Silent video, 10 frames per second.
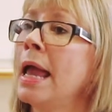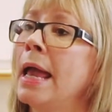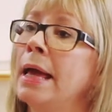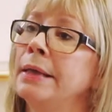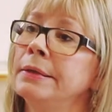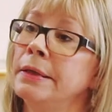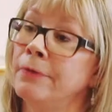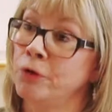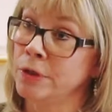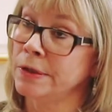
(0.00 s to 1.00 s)
And
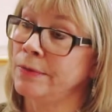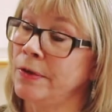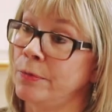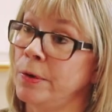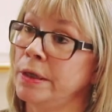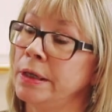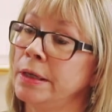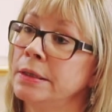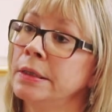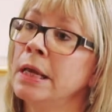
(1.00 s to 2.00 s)
if there is a fifth
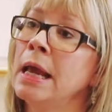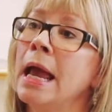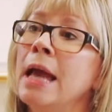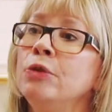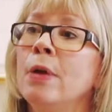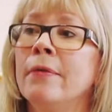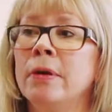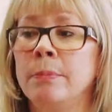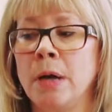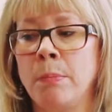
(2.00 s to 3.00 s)
weekend, and you
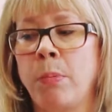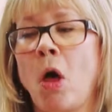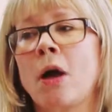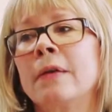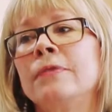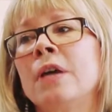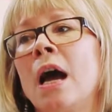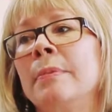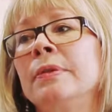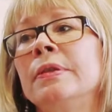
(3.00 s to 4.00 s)
have a block of
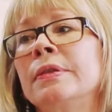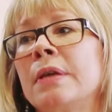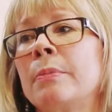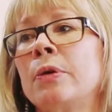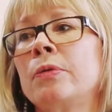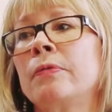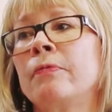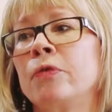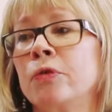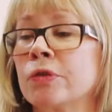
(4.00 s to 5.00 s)
time in the summer
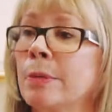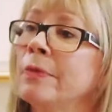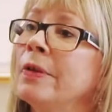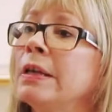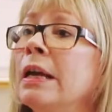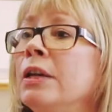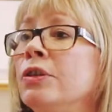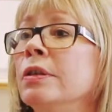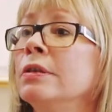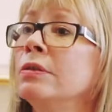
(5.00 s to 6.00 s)
for your summer
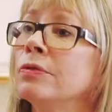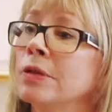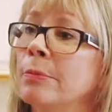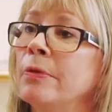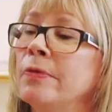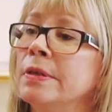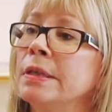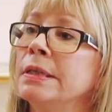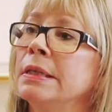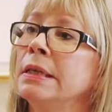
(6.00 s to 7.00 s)
vacations and your summer
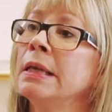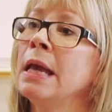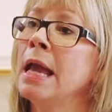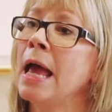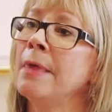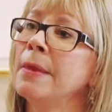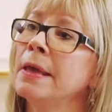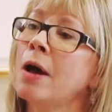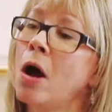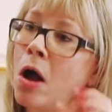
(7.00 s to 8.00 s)
visiting, and
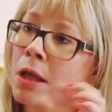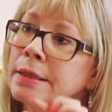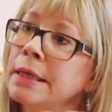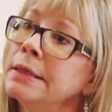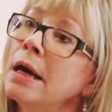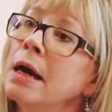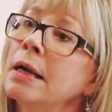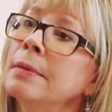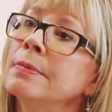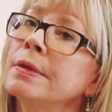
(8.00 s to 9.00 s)
then holiday
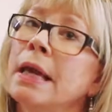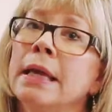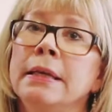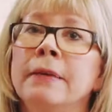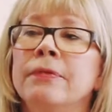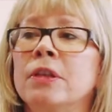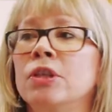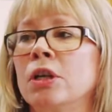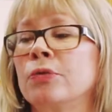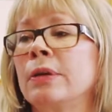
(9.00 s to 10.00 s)
times, and if
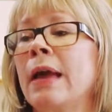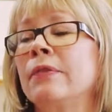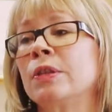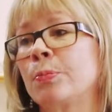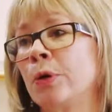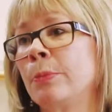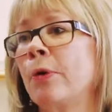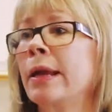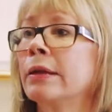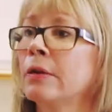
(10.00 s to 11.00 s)
the children have a
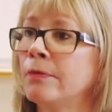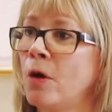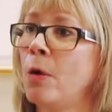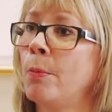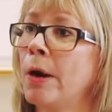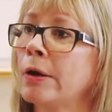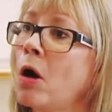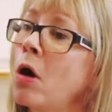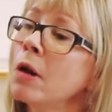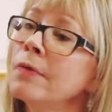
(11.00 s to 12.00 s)
spring break and a fall
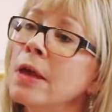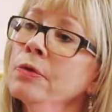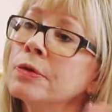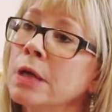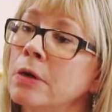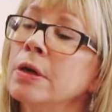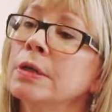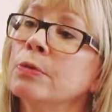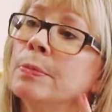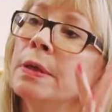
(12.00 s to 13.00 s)
break, all of those
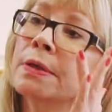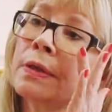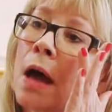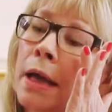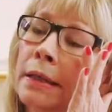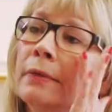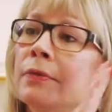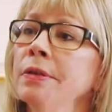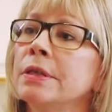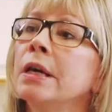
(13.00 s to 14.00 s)
areas will be assigned
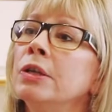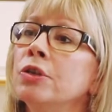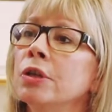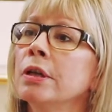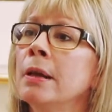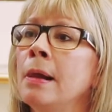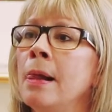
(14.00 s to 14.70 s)
in visitation.